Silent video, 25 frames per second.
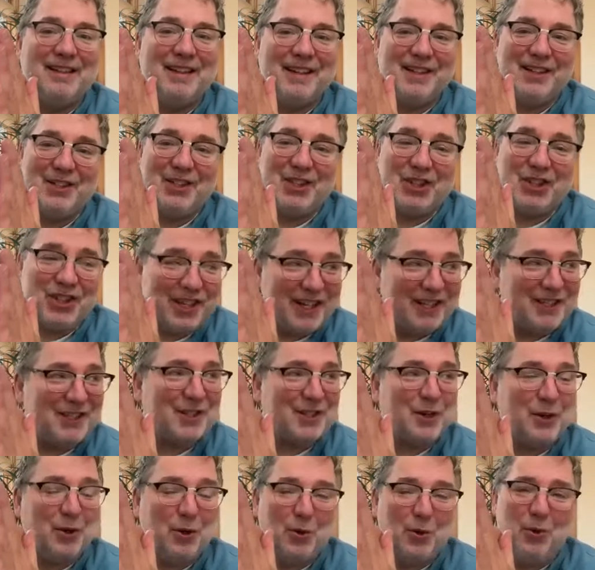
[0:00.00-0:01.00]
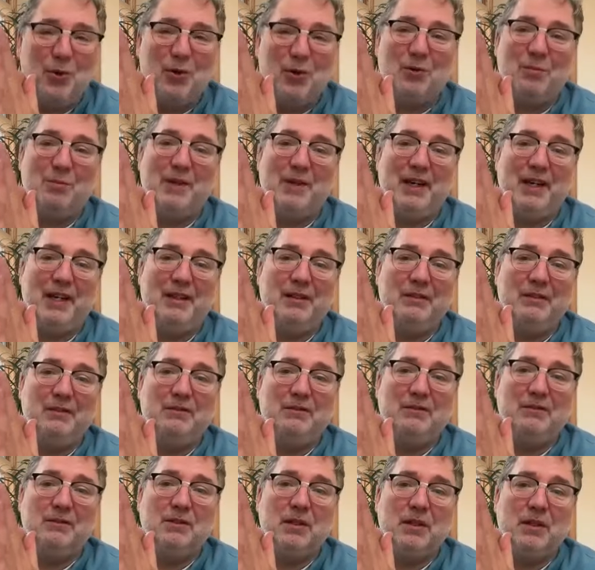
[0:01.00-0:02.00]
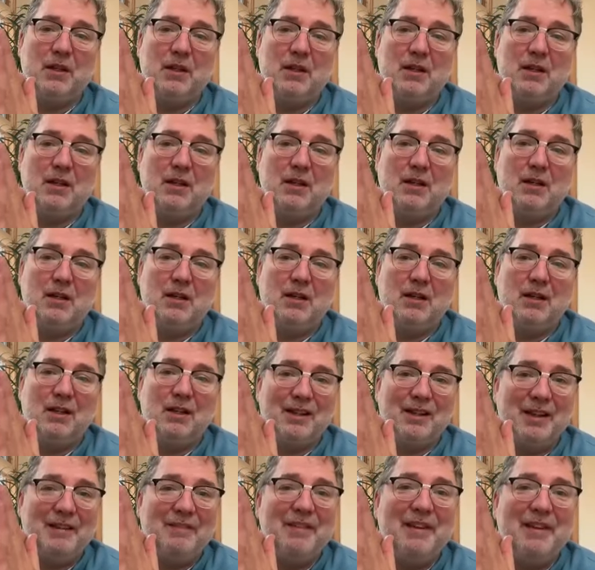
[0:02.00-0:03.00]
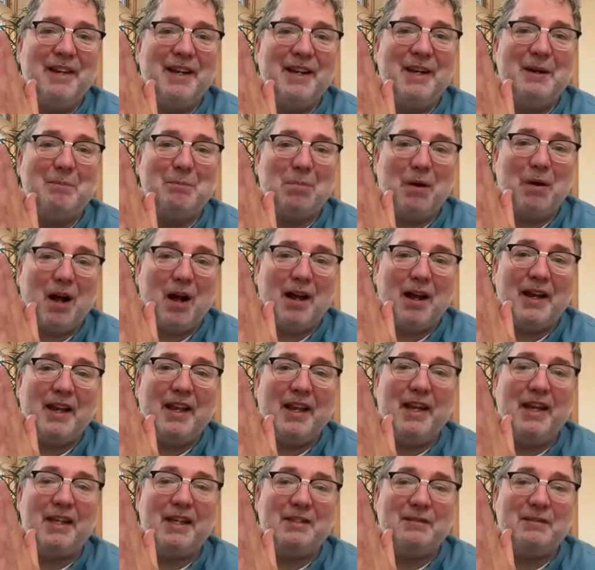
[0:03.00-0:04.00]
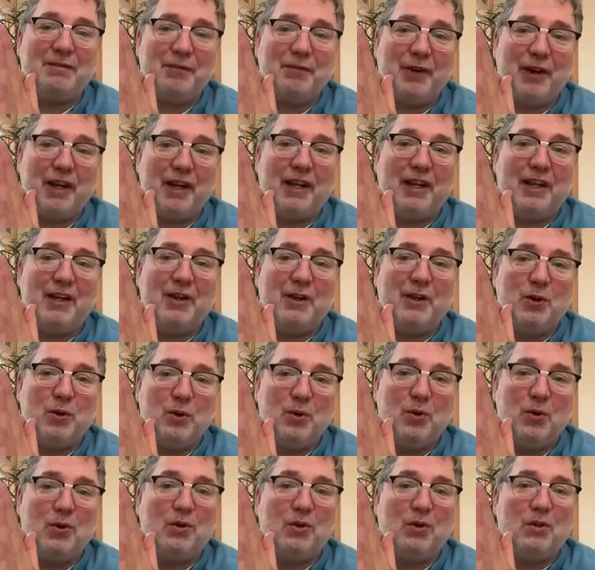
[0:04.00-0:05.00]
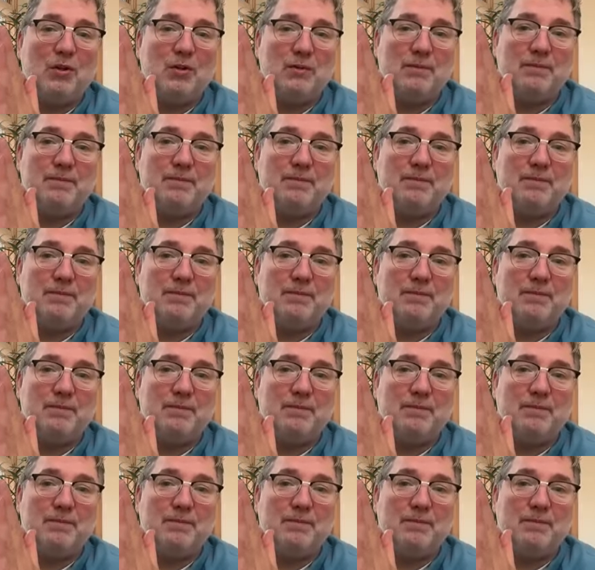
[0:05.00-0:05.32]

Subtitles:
Because shit's cool, man. Living in a body is freaking cool.